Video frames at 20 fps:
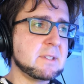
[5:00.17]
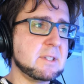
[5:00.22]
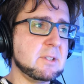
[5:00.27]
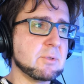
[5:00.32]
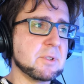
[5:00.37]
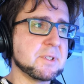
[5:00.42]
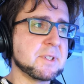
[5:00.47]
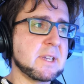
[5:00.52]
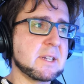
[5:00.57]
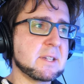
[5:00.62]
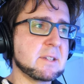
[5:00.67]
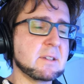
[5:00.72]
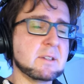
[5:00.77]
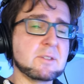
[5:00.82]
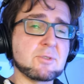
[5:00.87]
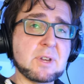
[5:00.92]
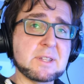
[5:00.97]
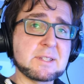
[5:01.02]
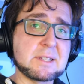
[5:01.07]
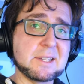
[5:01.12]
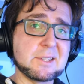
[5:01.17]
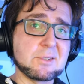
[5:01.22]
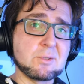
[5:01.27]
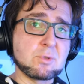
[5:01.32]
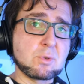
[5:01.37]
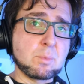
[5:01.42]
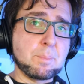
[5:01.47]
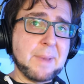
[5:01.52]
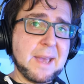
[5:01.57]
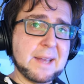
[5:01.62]
and zeros get translated
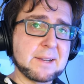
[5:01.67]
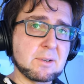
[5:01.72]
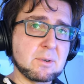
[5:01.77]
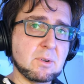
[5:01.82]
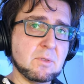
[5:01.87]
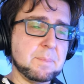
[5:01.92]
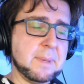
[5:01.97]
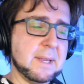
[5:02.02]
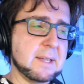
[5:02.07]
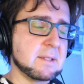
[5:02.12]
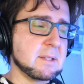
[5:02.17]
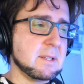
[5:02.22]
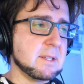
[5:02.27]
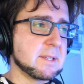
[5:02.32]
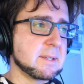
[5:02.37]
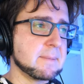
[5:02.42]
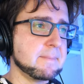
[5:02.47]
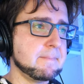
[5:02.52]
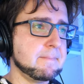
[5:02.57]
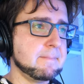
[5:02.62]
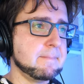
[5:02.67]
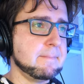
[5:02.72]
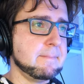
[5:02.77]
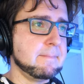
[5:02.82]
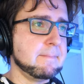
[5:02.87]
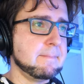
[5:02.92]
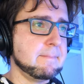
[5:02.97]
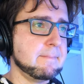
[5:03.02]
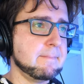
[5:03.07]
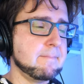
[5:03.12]
into pattern of pixels.
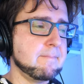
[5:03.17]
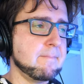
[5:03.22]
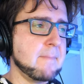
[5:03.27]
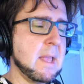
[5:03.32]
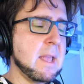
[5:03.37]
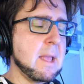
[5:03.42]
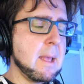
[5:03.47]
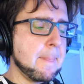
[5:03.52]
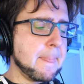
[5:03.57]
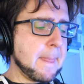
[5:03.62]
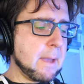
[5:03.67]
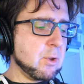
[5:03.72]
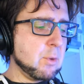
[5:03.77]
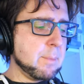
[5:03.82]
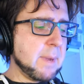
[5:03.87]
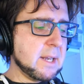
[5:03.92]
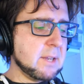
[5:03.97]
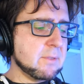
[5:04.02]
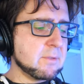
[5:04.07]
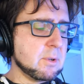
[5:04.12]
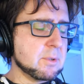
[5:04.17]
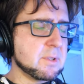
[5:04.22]
Now, you might have